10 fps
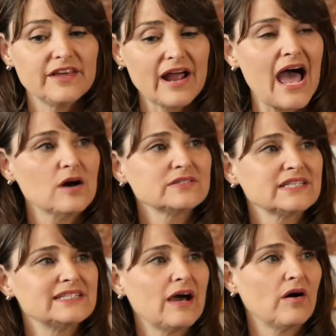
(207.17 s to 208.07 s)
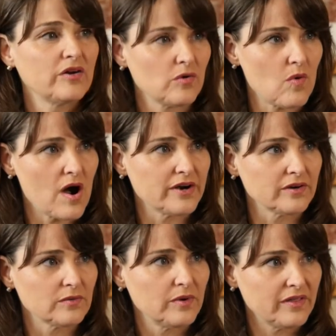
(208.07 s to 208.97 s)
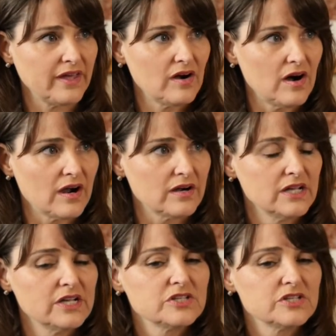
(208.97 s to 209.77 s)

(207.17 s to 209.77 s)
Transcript: their house is now underwater where they are.